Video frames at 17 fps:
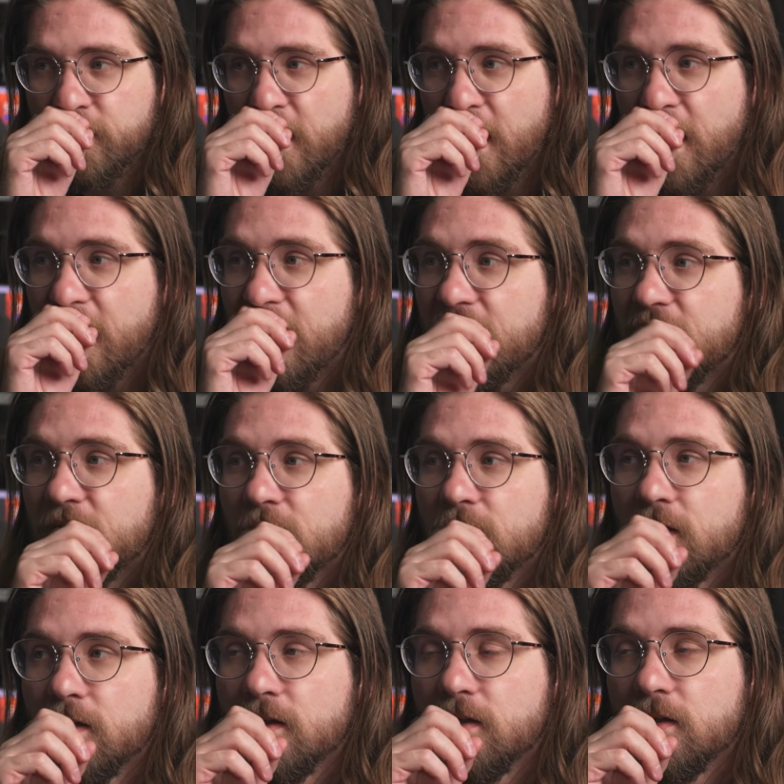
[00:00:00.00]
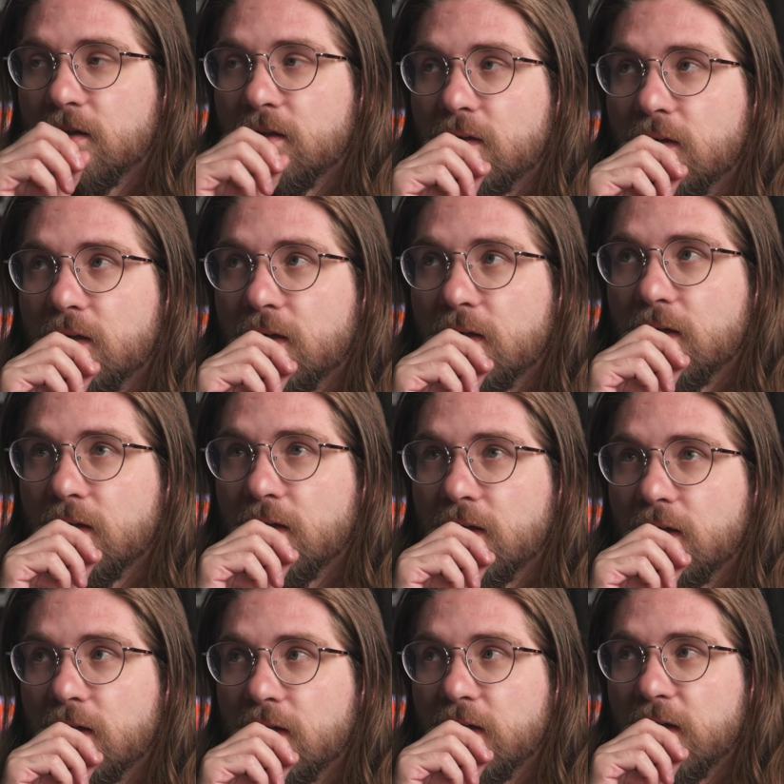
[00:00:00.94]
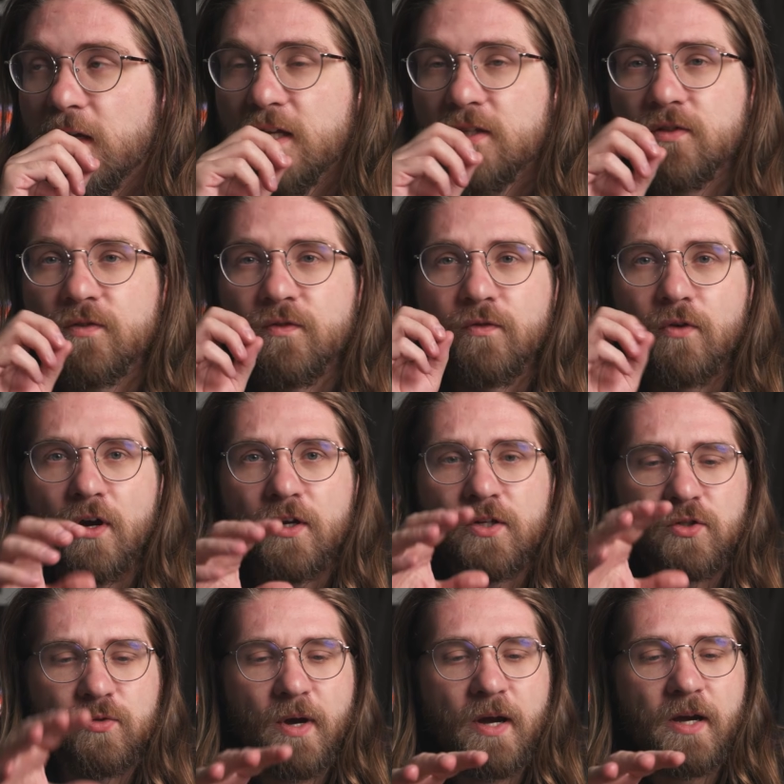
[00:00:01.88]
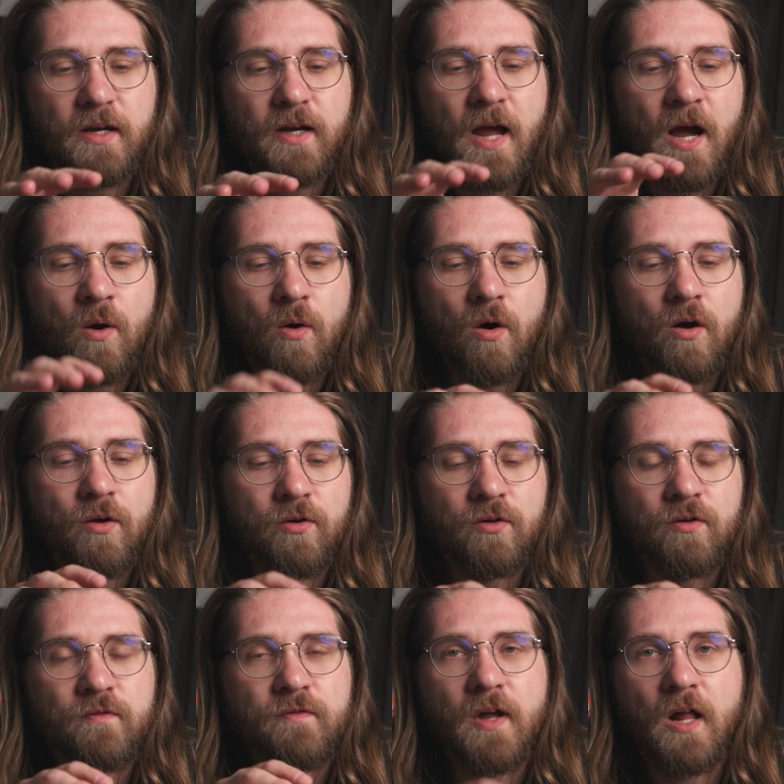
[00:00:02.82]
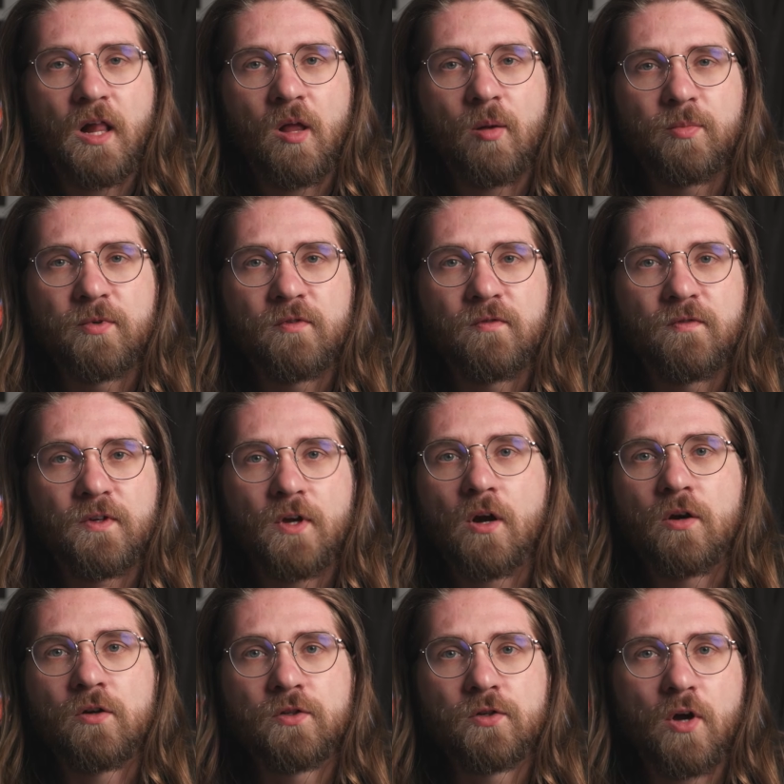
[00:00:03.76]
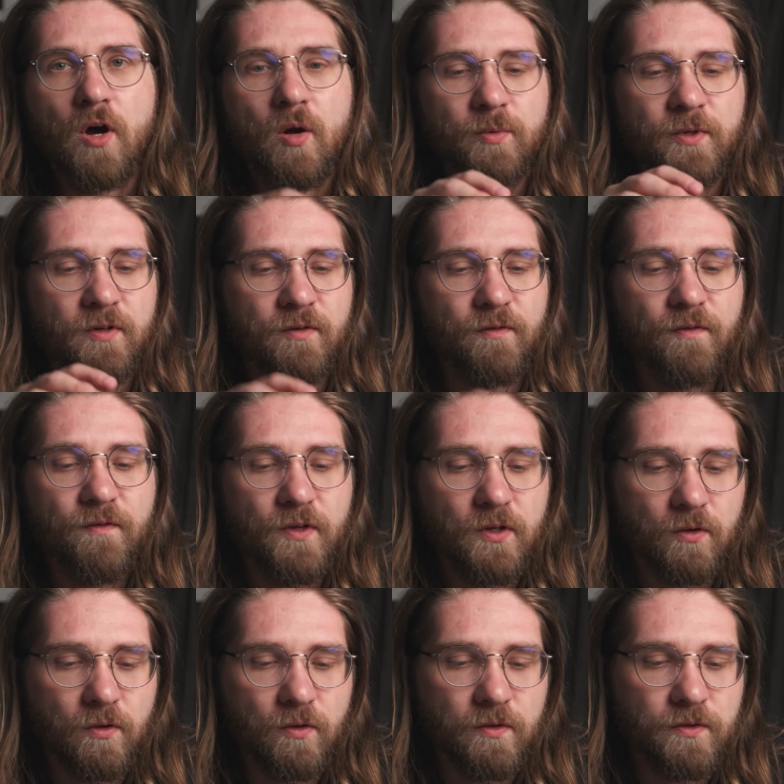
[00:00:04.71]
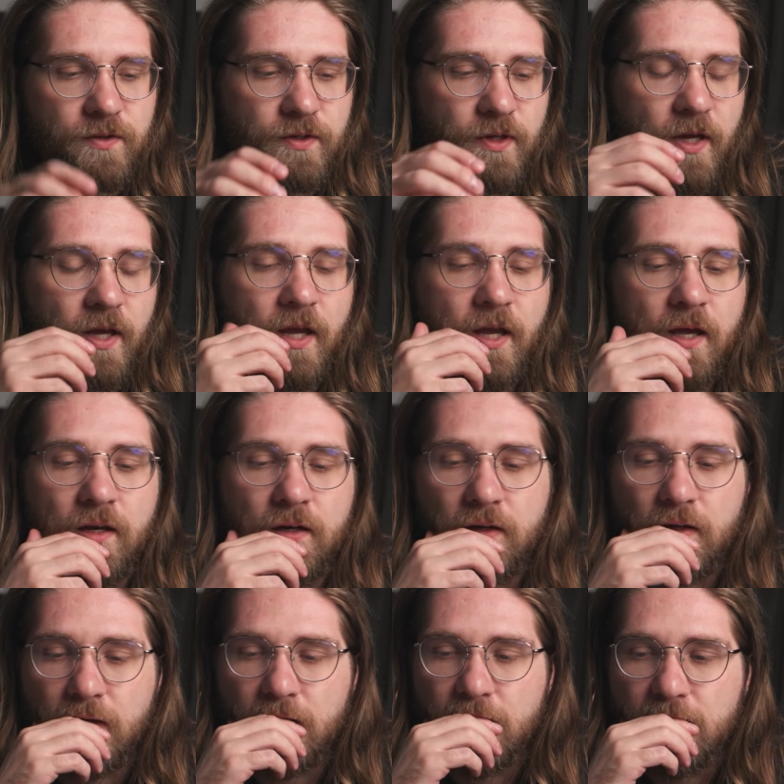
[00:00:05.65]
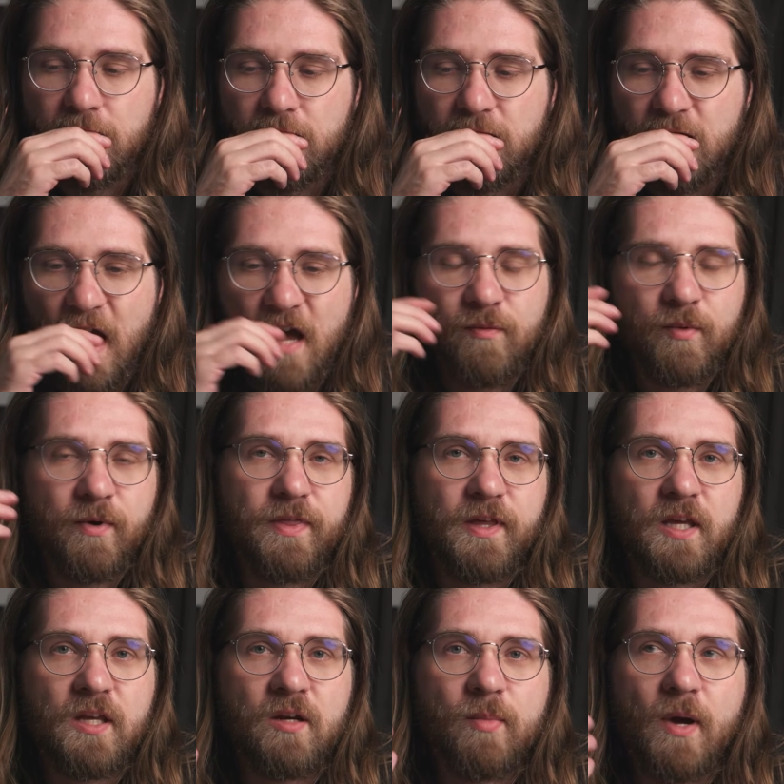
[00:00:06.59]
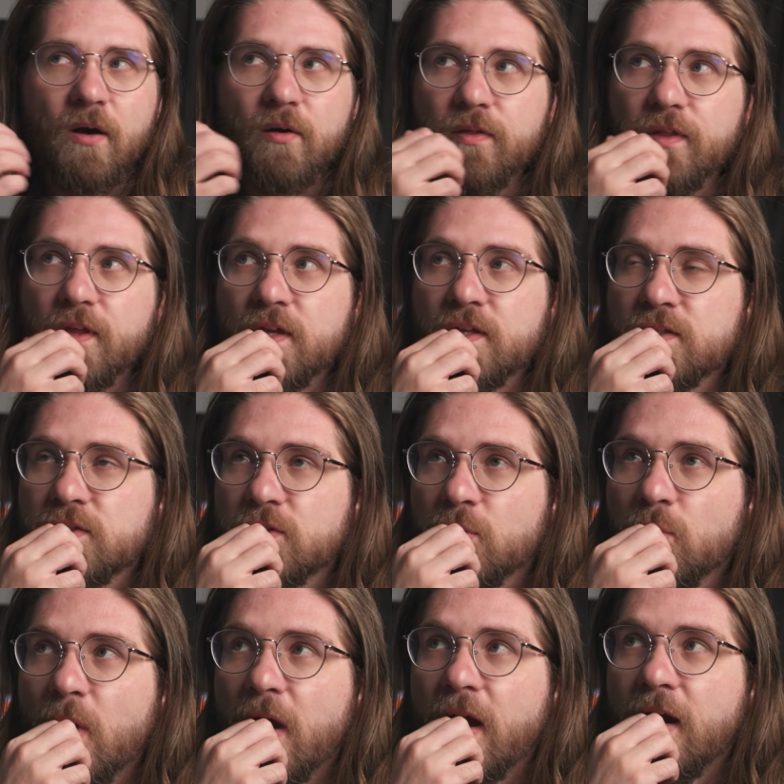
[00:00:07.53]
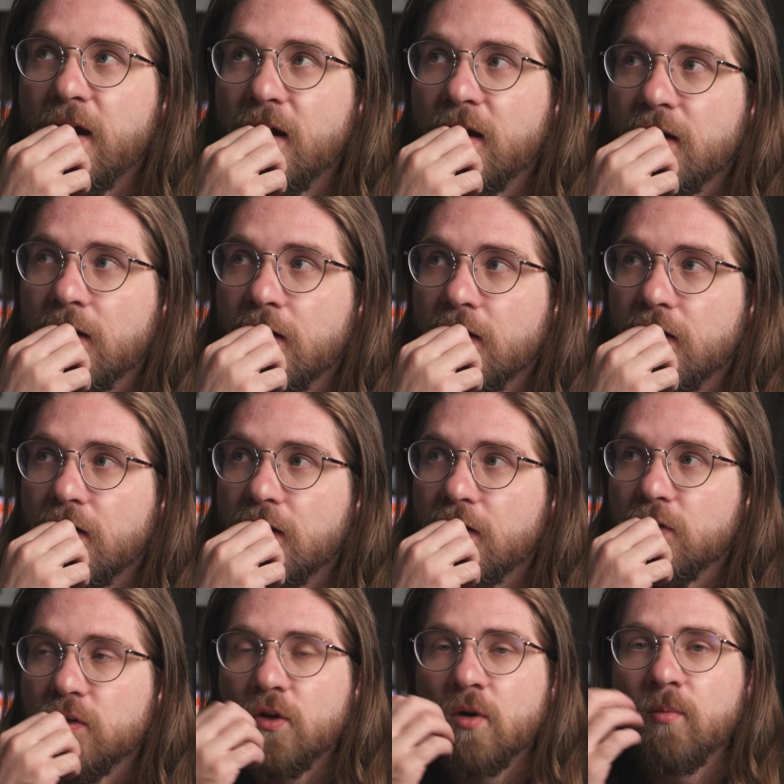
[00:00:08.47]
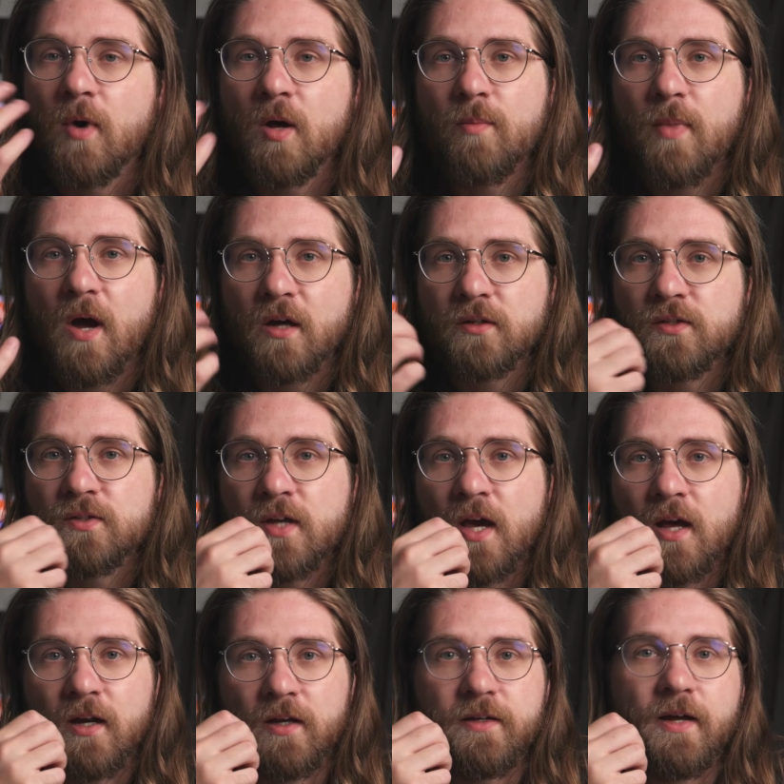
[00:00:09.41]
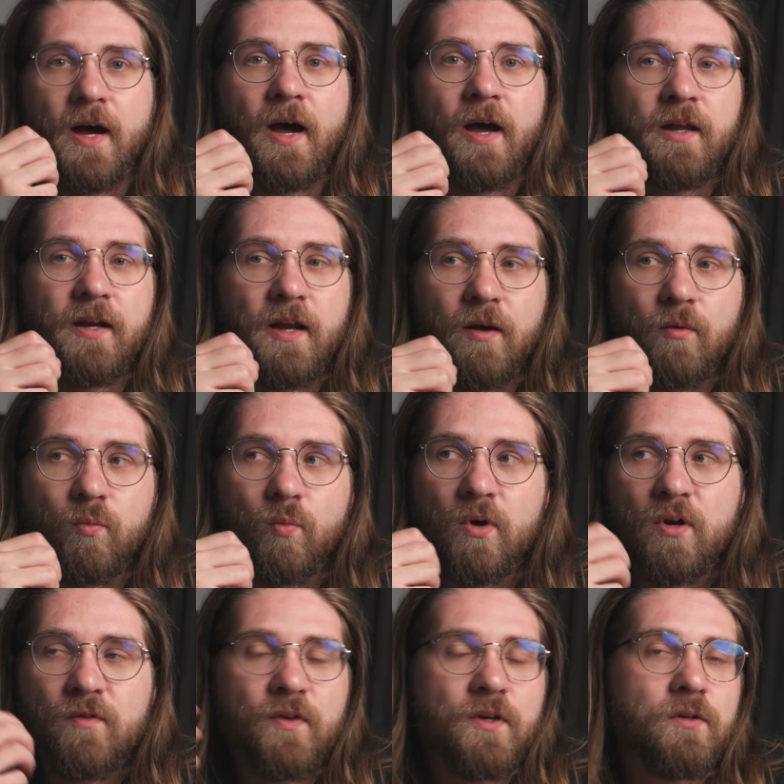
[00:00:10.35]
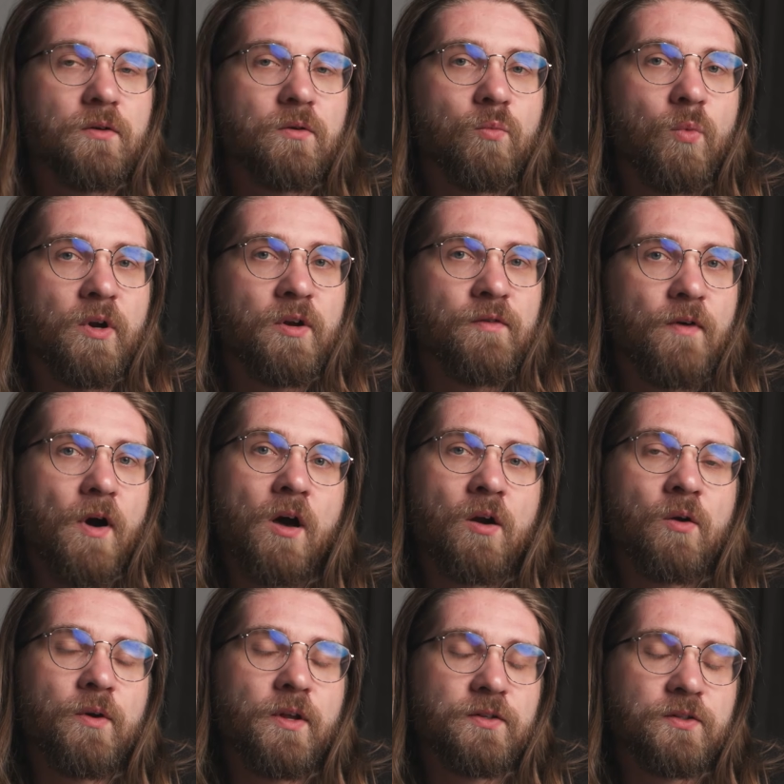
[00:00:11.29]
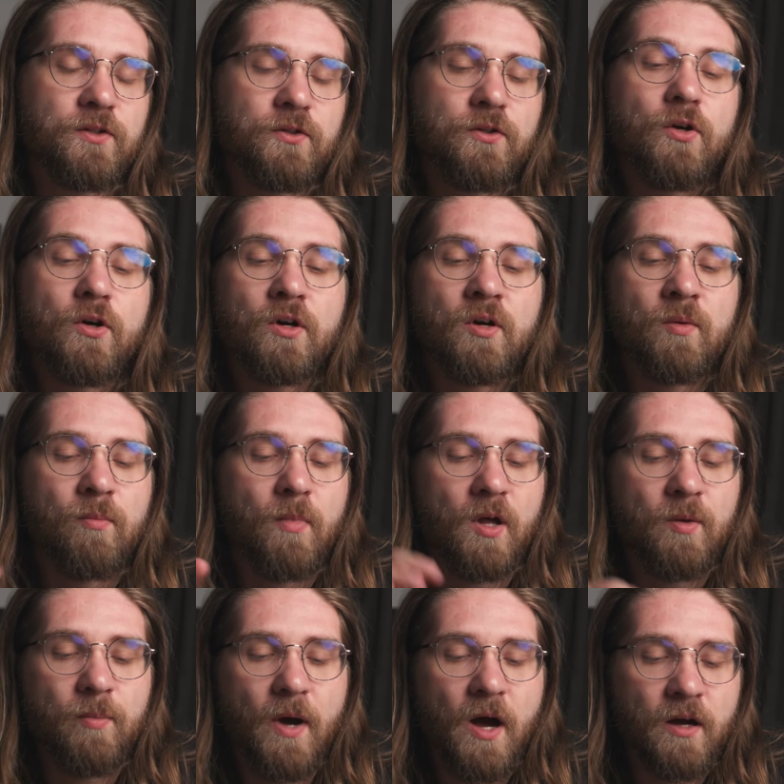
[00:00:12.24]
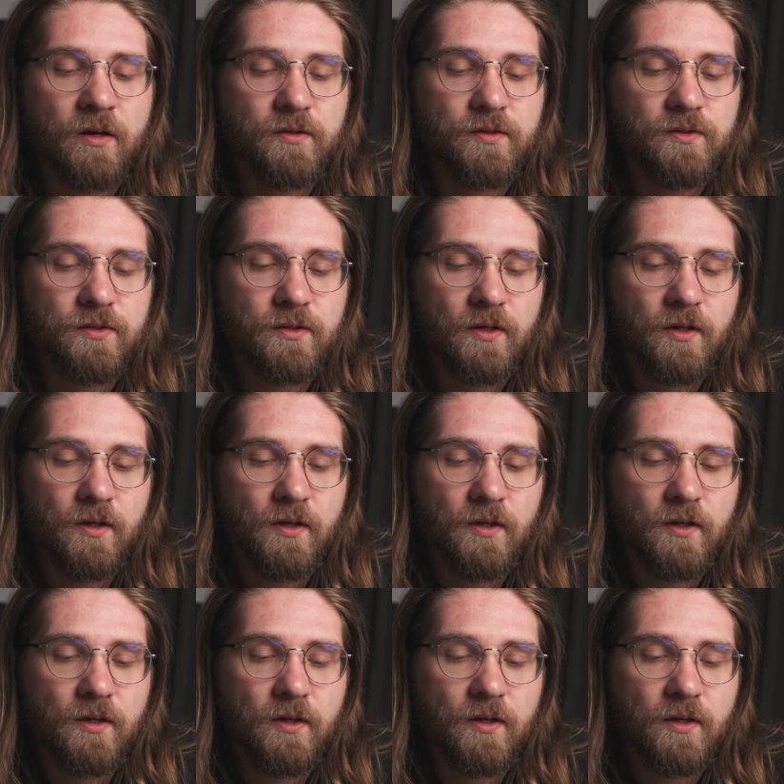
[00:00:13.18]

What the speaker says: that it's frustrating how underdeveloped VR sculpting feels. And I've been thinking about this where, you know, Mudbox has kind of died. What if Autodesk took Mudbox